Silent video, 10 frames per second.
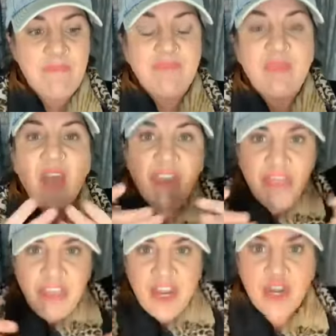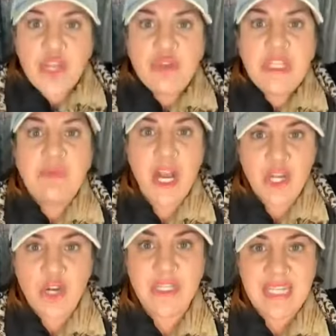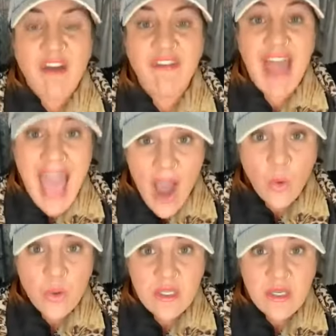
the thinner you spread yourself out,